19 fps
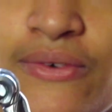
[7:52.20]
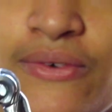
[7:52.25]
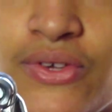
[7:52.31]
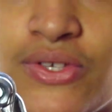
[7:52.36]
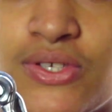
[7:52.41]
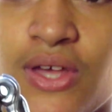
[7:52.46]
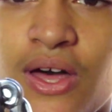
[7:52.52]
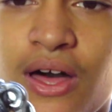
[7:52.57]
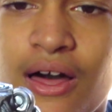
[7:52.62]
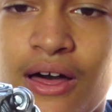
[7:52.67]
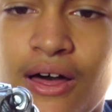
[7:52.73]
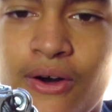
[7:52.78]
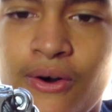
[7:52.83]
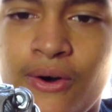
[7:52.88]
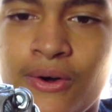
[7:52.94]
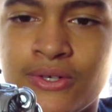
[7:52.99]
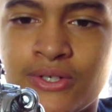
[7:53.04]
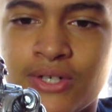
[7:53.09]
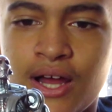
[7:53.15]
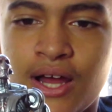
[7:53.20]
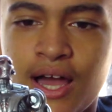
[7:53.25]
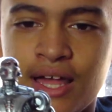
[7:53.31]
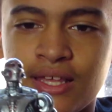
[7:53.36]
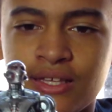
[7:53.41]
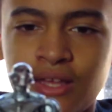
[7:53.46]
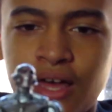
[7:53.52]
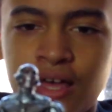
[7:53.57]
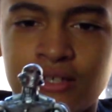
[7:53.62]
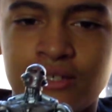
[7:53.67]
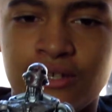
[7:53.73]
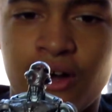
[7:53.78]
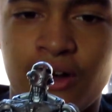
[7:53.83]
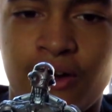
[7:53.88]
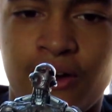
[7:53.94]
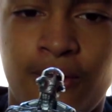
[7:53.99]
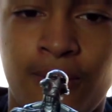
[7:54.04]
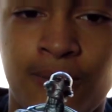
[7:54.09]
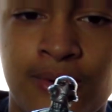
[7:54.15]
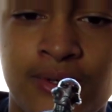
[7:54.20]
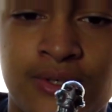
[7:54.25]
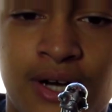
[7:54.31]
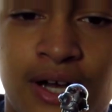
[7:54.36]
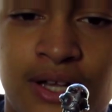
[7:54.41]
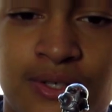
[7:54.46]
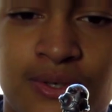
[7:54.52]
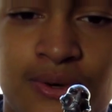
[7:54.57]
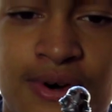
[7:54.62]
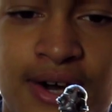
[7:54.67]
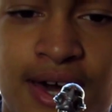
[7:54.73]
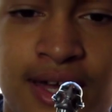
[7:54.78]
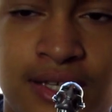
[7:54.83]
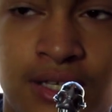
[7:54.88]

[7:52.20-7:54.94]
Ultron. I saw an Ultron toy. And I